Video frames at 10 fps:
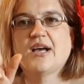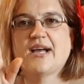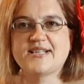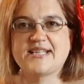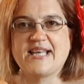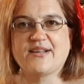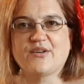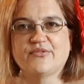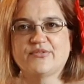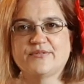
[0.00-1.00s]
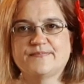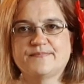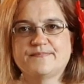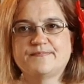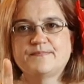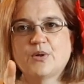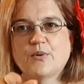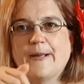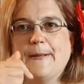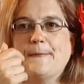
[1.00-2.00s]
I can take that off.
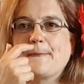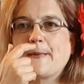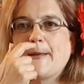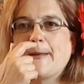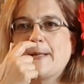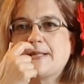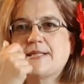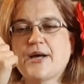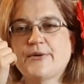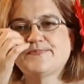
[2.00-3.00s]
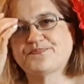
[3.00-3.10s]
Okay, so